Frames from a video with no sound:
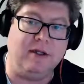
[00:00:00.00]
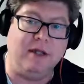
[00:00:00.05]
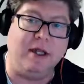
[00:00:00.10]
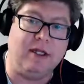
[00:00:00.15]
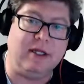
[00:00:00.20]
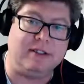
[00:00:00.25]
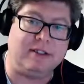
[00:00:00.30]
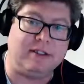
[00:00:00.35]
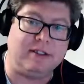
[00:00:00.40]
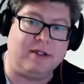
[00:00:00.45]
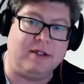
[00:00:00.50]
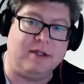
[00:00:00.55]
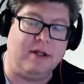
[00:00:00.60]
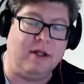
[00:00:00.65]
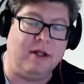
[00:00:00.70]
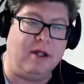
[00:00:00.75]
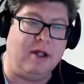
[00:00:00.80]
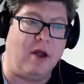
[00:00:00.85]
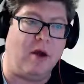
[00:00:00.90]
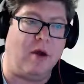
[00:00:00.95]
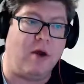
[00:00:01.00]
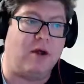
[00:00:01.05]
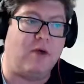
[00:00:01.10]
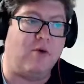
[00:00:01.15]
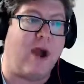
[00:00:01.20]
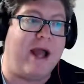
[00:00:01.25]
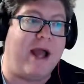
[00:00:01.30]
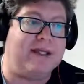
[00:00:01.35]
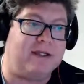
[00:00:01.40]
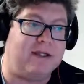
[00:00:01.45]
is you know
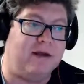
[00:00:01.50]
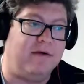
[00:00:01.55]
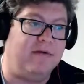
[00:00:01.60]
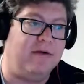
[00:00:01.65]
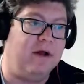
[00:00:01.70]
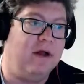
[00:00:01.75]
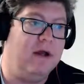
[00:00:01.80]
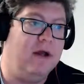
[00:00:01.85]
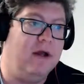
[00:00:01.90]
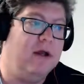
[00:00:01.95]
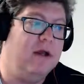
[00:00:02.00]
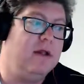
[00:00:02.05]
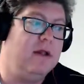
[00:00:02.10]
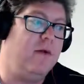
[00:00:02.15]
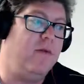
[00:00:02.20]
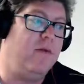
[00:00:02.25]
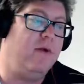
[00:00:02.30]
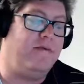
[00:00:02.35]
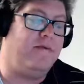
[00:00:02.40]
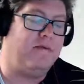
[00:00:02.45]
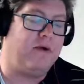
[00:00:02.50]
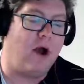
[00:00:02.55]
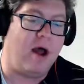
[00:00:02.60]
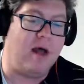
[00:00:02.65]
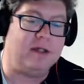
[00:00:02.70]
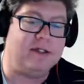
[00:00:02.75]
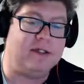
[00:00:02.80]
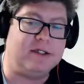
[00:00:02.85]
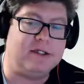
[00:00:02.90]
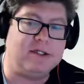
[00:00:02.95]
aggressive that we've
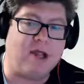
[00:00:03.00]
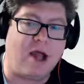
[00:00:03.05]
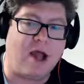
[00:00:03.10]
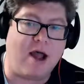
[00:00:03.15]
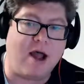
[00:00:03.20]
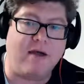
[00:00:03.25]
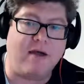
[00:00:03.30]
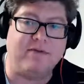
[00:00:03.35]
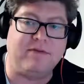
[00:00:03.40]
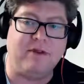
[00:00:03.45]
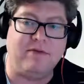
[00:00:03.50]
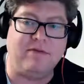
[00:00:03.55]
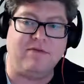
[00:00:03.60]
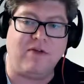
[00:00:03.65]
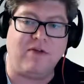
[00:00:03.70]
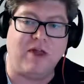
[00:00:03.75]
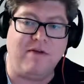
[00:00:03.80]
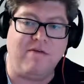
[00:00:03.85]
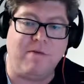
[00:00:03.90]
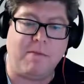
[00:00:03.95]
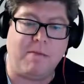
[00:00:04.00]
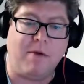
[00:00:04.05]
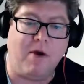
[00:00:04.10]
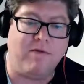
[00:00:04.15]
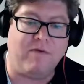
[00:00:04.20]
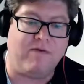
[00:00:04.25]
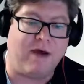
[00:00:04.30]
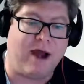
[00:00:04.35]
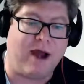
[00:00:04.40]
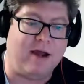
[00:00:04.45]
gone soft in flavor
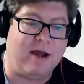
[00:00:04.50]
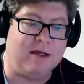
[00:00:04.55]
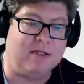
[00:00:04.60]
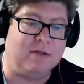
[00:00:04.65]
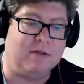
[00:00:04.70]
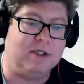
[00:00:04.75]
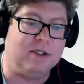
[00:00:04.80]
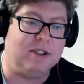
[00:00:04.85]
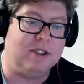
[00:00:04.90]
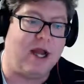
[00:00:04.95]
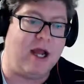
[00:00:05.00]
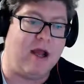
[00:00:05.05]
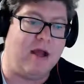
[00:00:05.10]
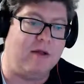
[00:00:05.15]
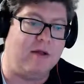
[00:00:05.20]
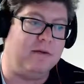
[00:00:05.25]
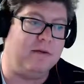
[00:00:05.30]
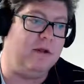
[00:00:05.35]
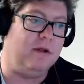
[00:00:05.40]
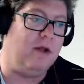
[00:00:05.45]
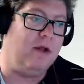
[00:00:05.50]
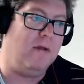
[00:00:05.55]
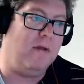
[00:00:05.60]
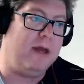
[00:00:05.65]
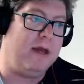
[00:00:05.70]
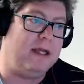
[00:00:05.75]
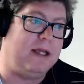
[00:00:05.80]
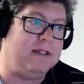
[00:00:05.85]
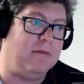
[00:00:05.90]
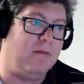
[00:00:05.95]
profiles which now you know
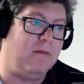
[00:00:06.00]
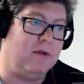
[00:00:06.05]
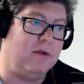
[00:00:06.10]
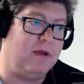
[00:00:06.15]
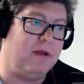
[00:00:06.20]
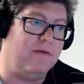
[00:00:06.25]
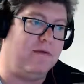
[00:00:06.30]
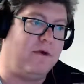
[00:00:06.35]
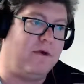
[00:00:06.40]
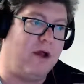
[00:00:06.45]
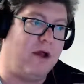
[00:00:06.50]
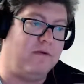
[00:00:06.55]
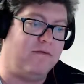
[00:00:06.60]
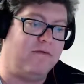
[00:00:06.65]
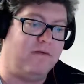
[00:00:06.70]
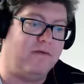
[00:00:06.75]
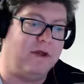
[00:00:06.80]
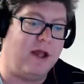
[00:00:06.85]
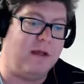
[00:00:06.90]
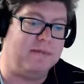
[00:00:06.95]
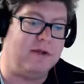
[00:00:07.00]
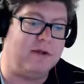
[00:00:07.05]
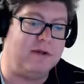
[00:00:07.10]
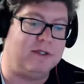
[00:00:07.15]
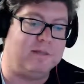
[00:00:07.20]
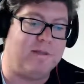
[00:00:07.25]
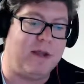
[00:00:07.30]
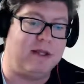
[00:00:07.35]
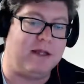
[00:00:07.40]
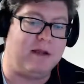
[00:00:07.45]
makes it more difficult for them to
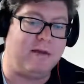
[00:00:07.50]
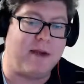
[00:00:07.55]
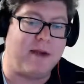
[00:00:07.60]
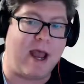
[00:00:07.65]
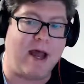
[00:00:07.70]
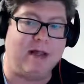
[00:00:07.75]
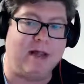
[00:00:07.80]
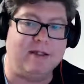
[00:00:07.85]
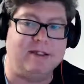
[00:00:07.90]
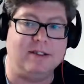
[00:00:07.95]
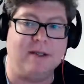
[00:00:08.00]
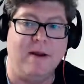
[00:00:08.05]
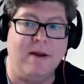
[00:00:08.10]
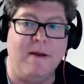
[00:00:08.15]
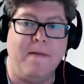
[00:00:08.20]
expand their palates